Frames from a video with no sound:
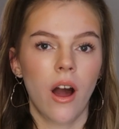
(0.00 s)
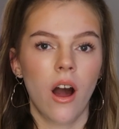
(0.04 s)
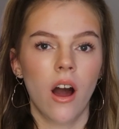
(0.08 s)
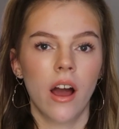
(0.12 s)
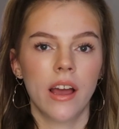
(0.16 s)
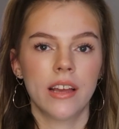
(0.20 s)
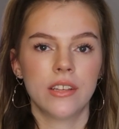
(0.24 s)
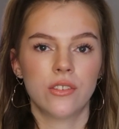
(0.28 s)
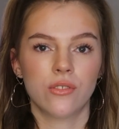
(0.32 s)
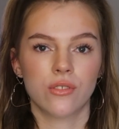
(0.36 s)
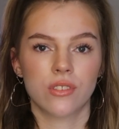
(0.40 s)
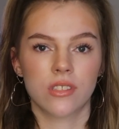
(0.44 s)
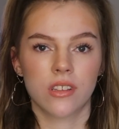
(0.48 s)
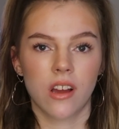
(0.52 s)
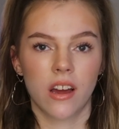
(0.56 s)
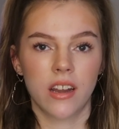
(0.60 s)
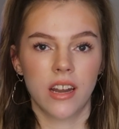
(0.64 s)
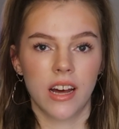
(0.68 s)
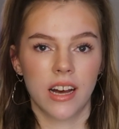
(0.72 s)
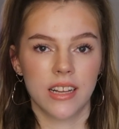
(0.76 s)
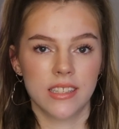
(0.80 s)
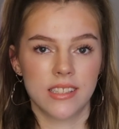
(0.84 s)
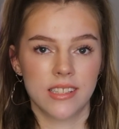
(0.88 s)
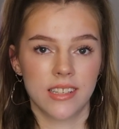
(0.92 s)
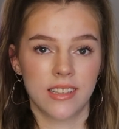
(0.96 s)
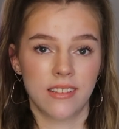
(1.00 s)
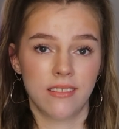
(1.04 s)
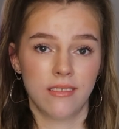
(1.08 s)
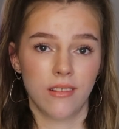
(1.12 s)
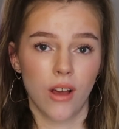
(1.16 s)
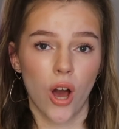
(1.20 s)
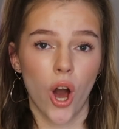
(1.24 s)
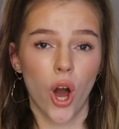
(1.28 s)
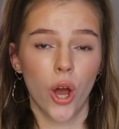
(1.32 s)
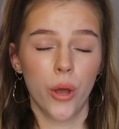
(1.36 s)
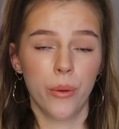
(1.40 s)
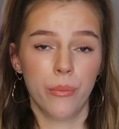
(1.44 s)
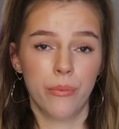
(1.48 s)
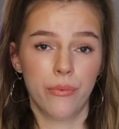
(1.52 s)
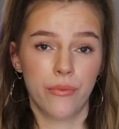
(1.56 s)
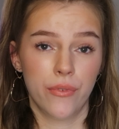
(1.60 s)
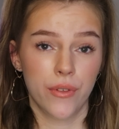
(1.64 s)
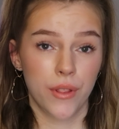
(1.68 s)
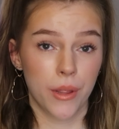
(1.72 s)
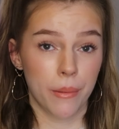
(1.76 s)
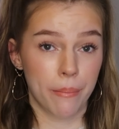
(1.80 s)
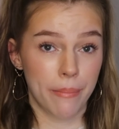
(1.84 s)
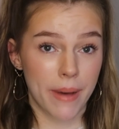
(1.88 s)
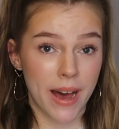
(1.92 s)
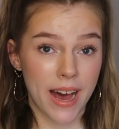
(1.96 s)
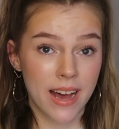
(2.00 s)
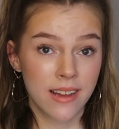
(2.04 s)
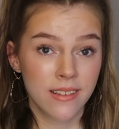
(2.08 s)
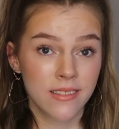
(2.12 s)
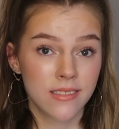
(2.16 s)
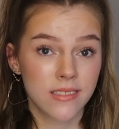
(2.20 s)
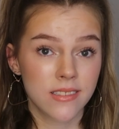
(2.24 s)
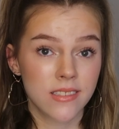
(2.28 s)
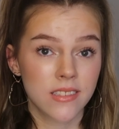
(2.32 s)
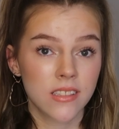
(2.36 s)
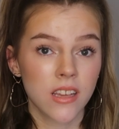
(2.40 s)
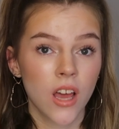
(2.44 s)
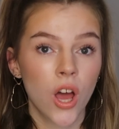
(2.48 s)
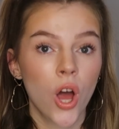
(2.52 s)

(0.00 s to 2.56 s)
I just kind of had to hope for the best,